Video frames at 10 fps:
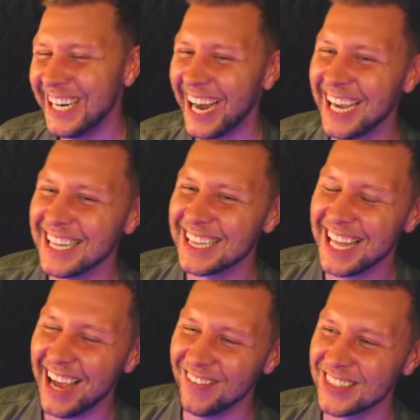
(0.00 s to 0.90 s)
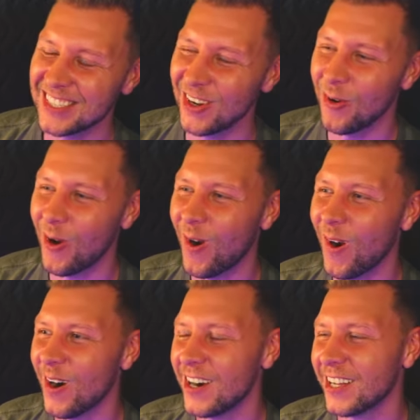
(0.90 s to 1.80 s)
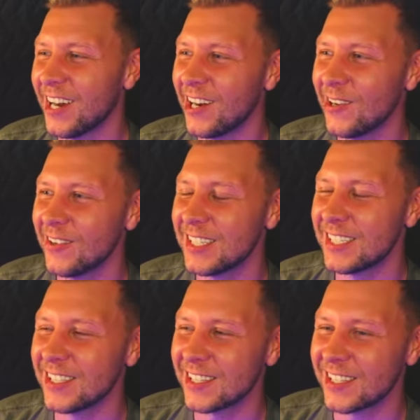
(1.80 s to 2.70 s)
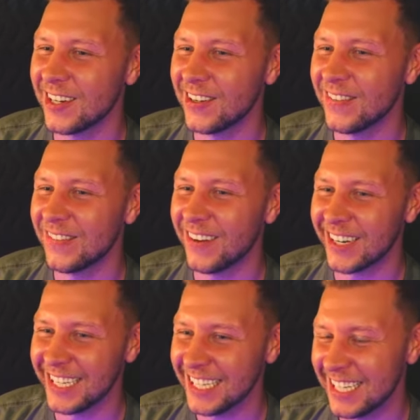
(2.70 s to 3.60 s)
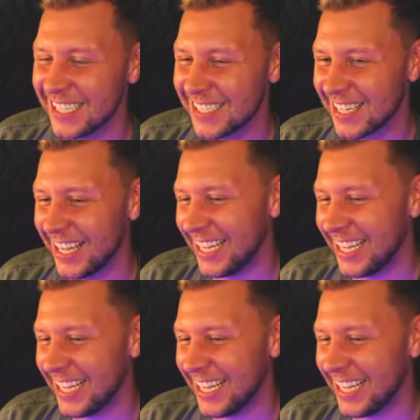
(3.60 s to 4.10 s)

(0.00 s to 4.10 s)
I laughed so hard. Oh, it's just so funny. It's like